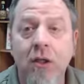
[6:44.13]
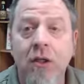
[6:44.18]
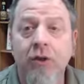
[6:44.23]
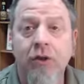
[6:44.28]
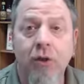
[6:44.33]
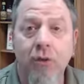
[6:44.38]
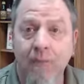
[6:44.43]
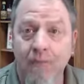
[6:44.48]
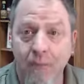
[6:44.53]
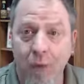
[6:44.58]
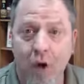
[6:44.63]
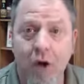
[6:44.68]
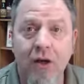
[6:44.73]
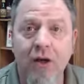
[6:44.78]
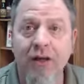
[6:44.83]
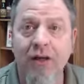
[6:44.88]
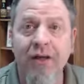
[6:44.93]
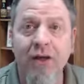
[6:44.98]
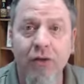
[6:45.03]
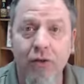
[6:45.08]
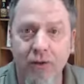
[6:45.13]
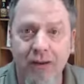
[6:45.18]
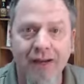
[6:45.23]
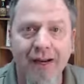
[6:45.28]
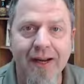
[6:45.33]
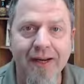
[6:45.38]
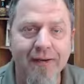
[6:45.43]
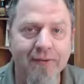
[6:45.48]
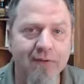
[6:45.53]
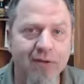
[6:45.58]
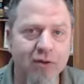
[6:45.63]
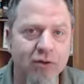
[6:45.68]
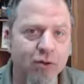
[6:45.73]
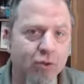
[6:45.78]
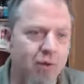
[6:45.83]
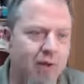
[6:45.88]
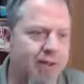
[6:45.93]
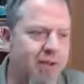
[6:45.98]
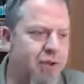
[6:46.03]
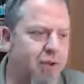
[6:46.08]
your marketing creative in
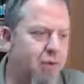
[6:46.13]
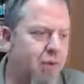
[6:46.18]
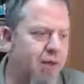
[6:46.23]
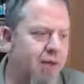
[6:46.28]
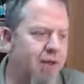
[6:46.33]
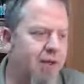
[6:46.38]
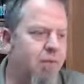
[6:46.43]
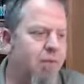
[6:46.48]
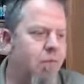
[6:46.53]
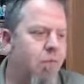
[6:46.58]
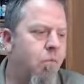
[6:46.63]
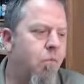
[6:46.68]
2020.